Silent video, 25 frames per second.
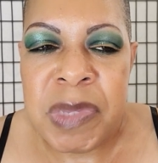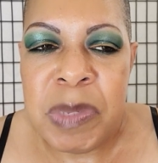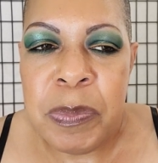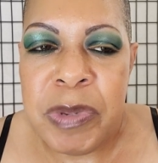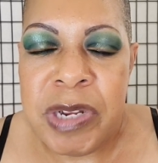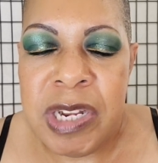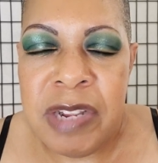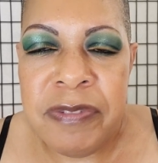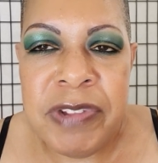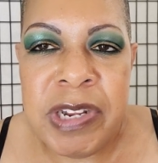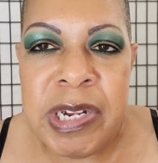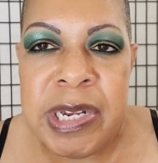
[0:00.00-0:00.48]

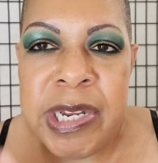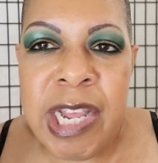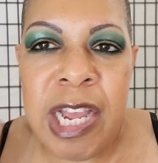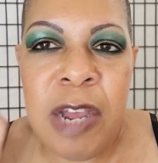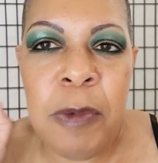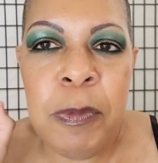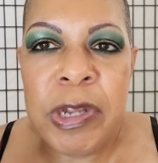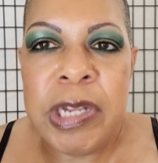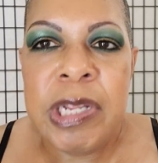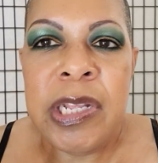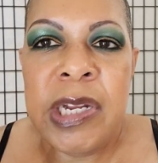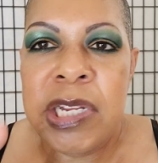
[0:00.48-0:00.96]
But every
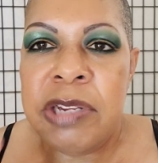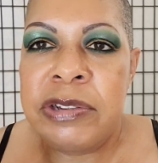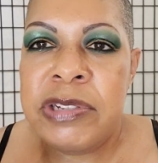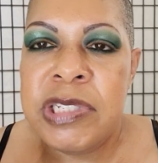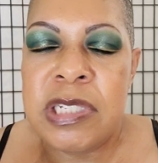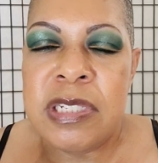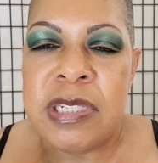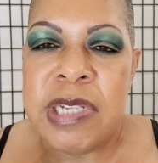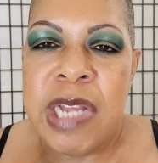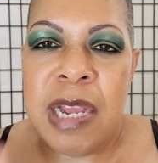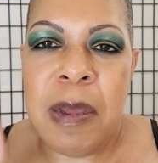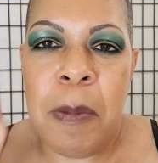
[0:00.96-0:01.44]
now and then there's
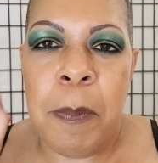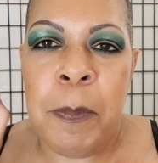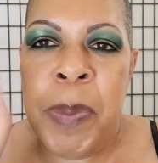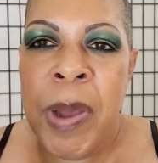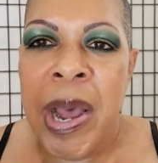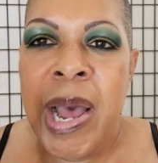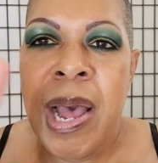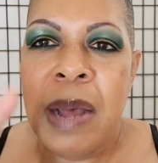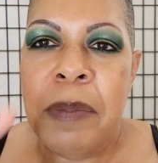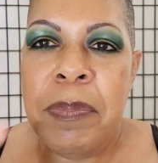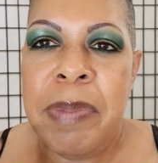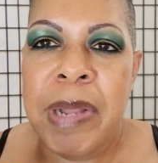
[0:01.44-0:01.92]
just like a
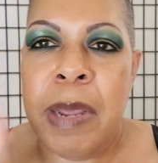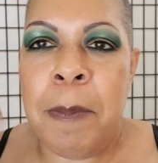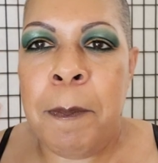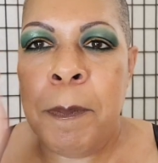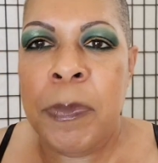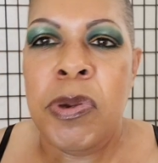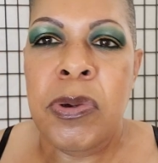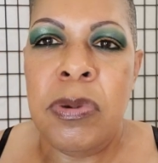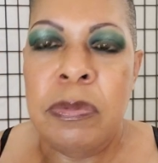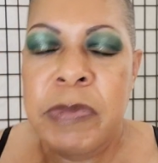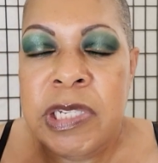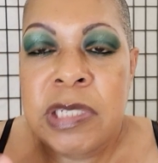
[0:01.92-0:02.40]
pop, like
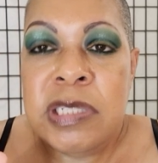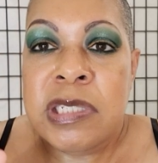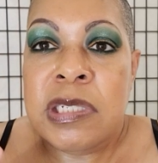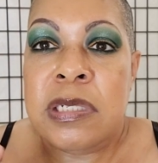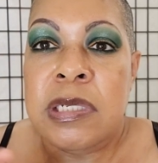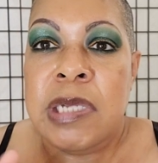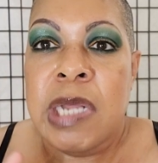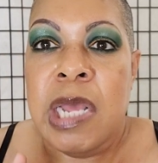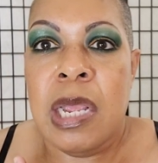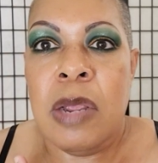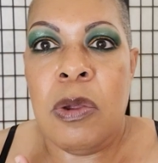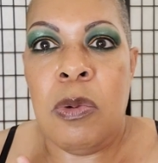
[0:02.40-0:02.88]
boom, and it's
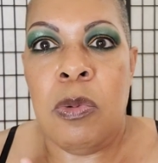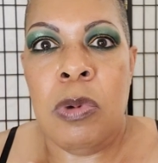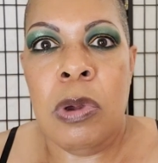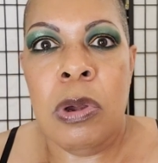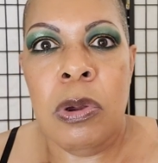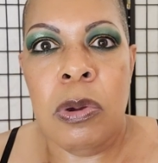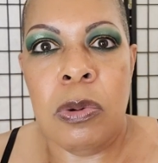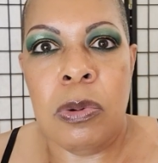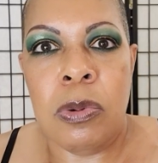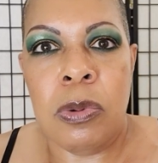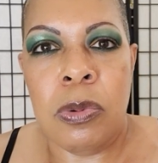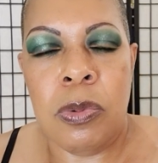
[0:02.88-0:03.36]
just like,
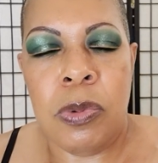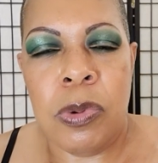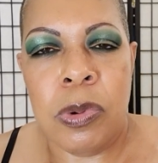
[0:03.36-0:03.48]
whoa.